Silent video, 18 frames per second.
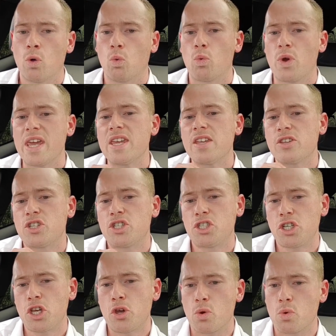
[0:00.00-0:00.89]
Week
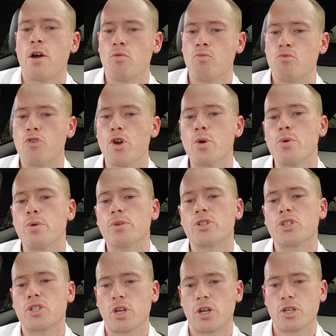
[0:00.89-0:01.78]
2,
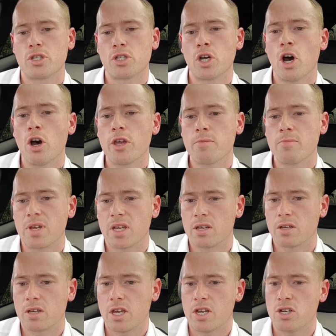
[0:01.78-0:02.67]
routes,
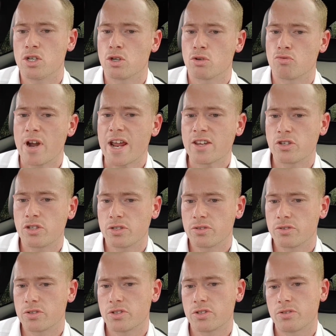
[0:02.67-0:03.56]
timing and
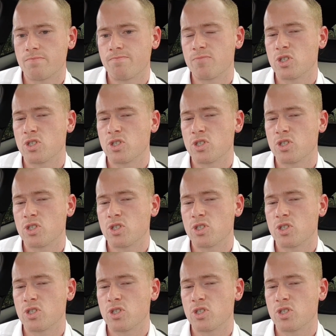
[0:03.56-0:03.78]
directions.